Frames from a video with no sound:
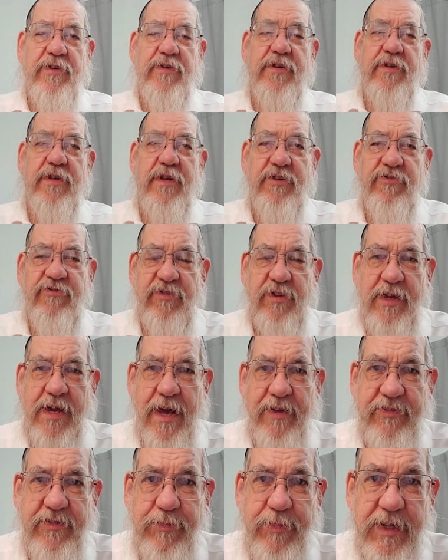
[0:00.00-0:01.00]
initially it
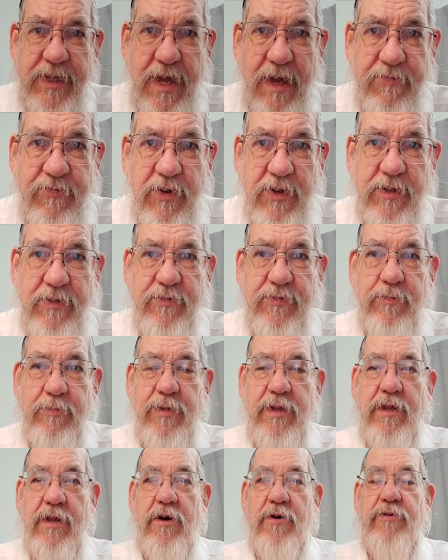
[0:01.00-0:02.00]
has to be the avodah from
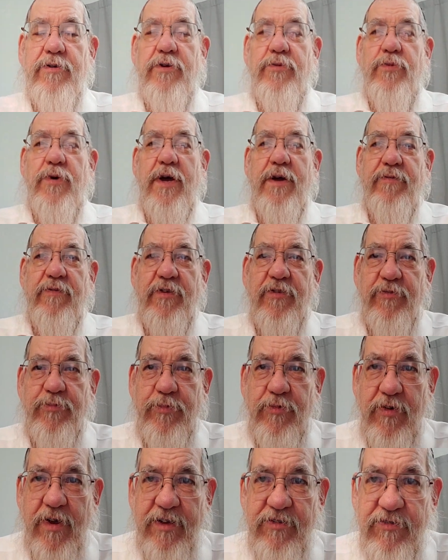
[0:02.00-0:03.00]
below, in the way of an
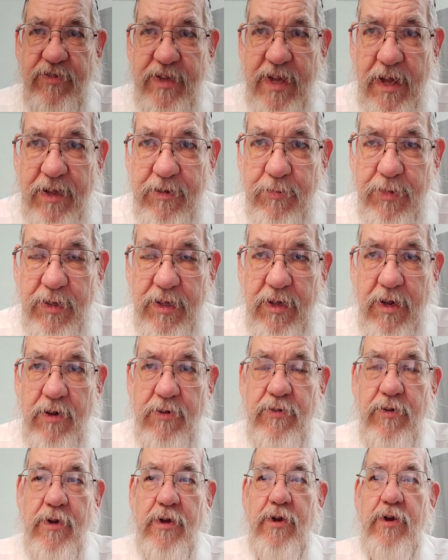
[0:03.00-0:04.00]
inspiration down
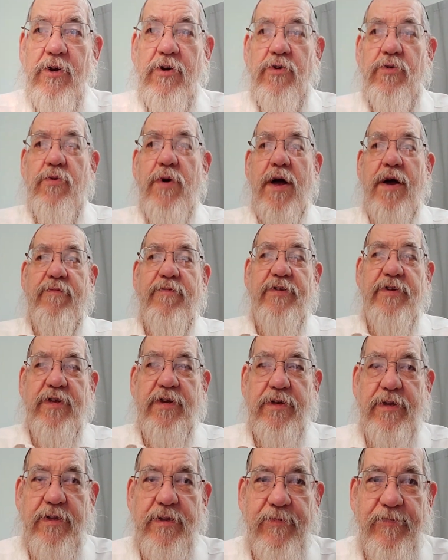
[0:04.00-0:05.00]
below, whoever
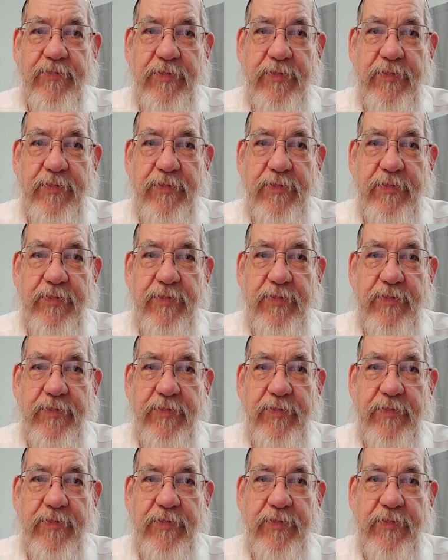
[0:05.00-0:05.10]
did it.